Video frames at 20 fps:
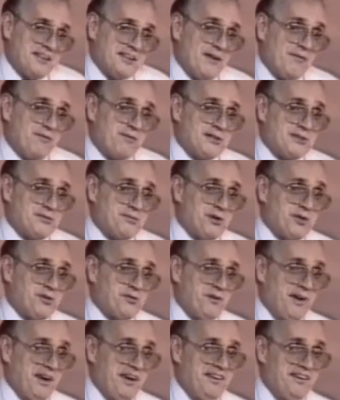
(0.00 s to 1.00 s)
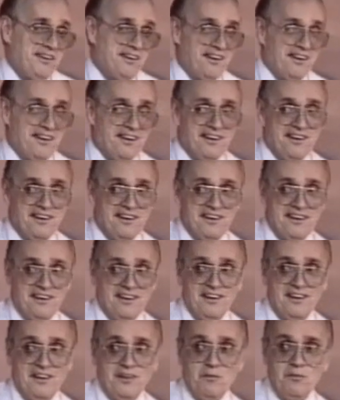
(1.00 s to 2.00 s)
the difference between
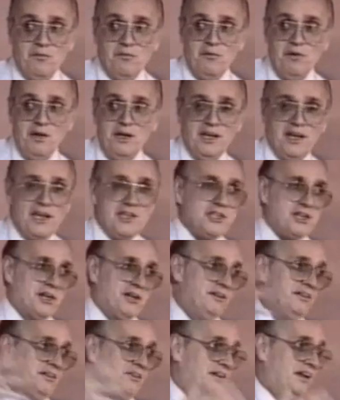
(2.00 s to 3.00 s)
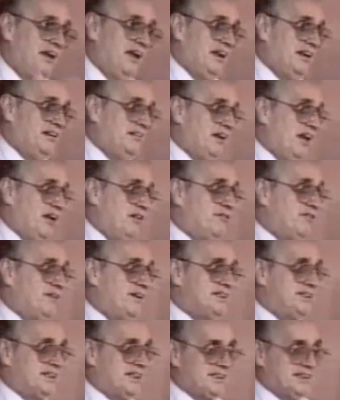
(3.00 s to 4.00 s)
religion and, and
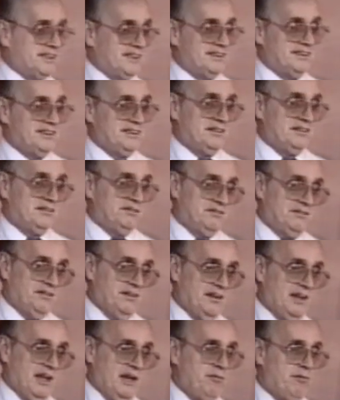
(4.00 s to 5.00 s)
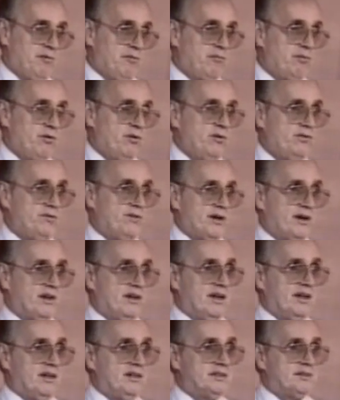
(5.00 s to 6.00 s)
physics is they've proved their
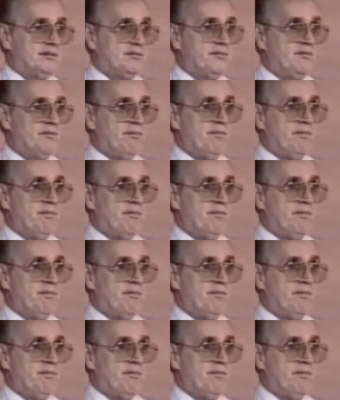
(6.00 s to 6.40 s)
case.